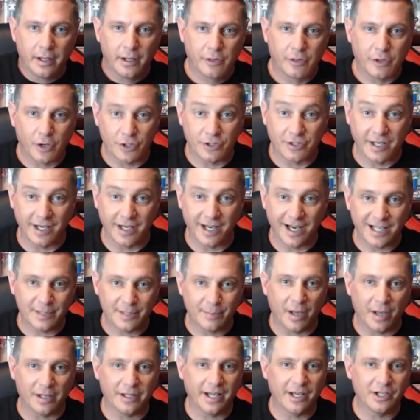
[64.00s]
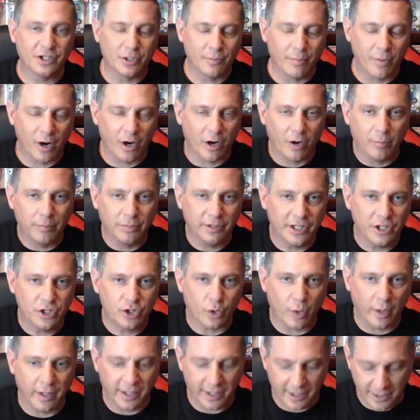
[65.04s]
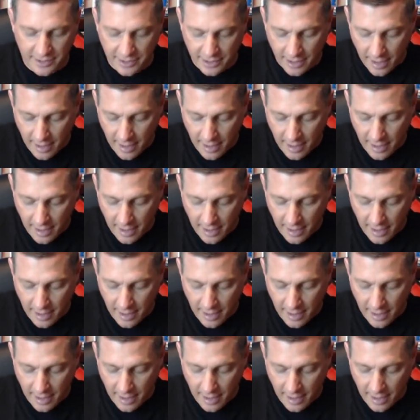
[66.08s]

Thursday Night Spotlight tomorrow. Please join us.